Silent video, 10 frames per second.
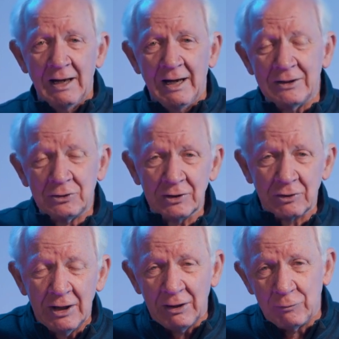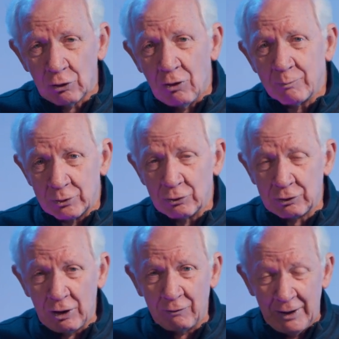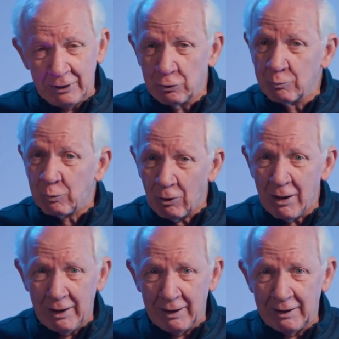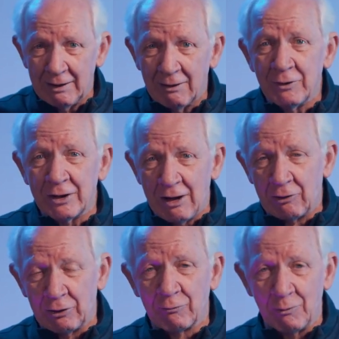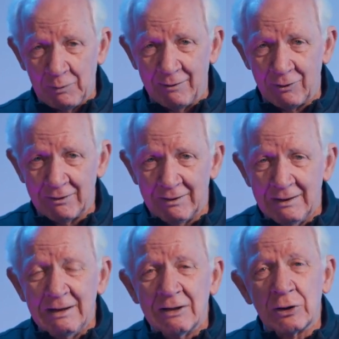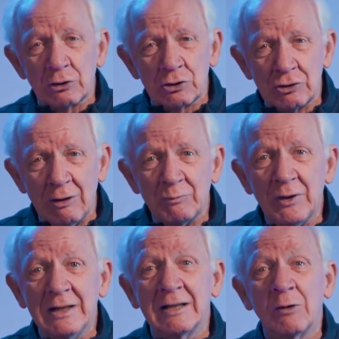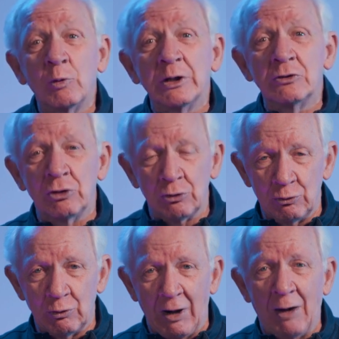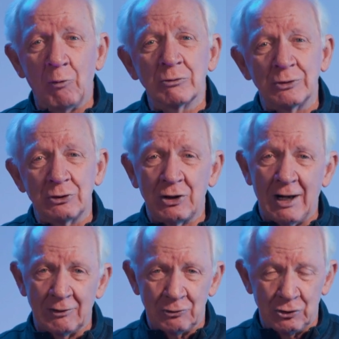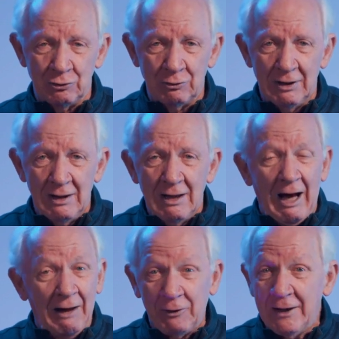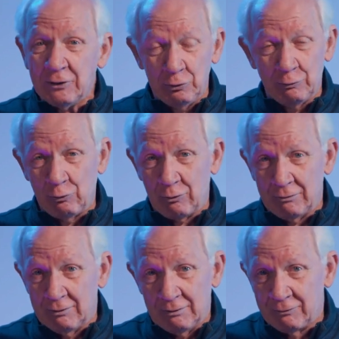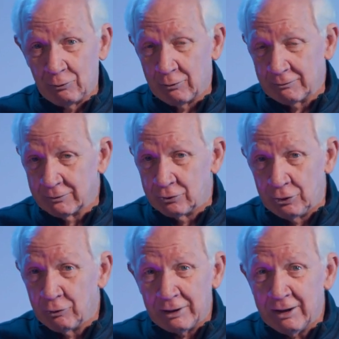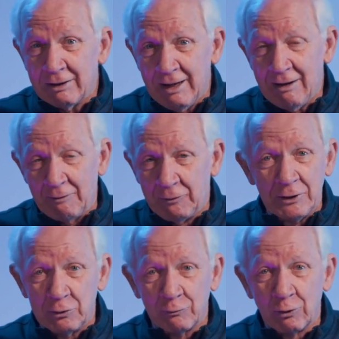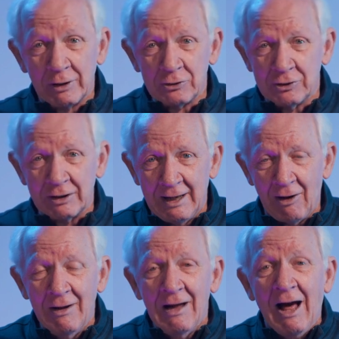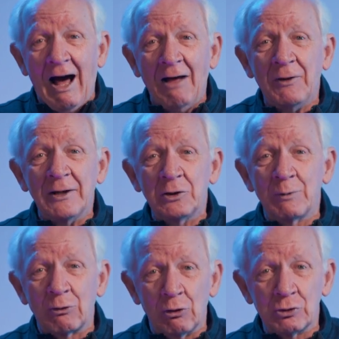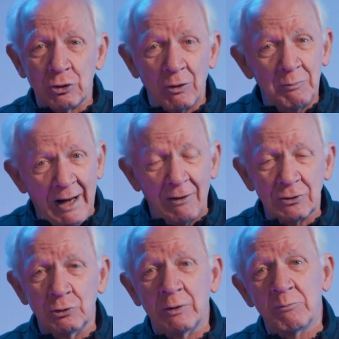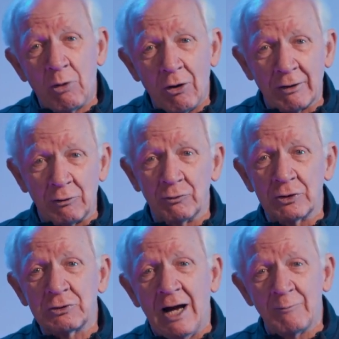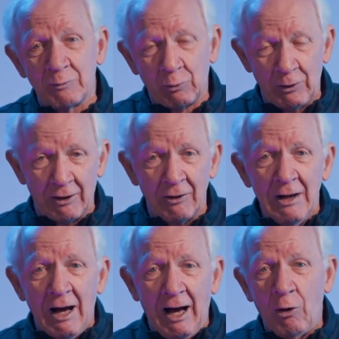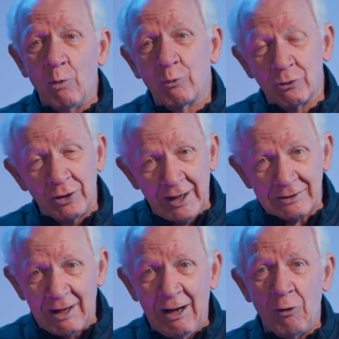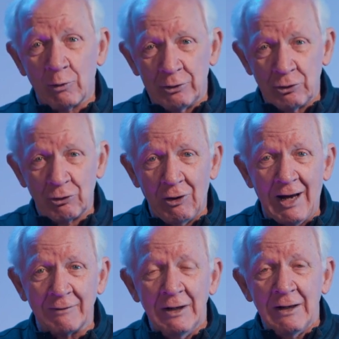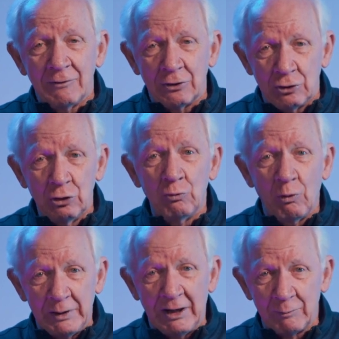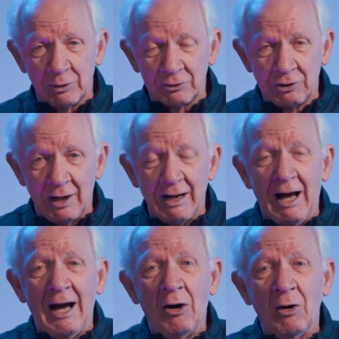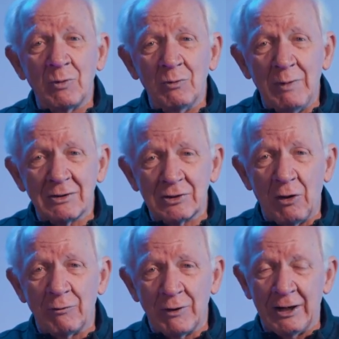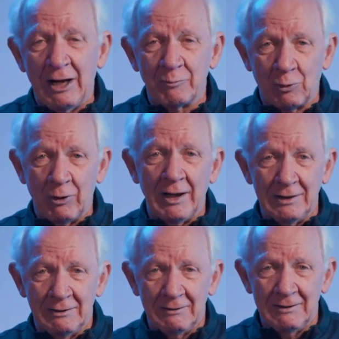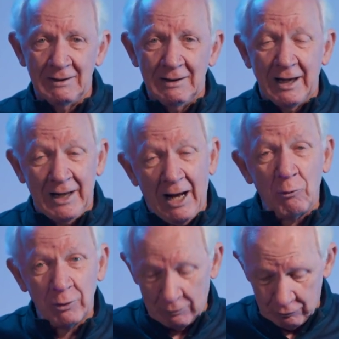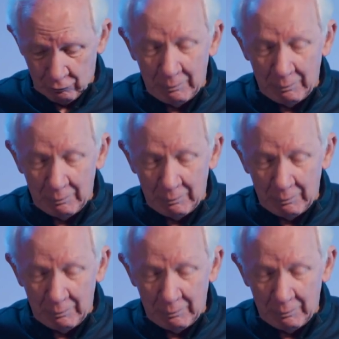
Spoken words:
And He says, if you'll humble yourself and you'll pray, then I'll hear from heaven. There's something that we do. I want to challenge you. I thank you for tuning in now. I thank you for listening now. I thank you because you're about to embark on this time of prayer. I hope for the next hour in your life that you will be able to say, I humbled myself and I prayed. And I want to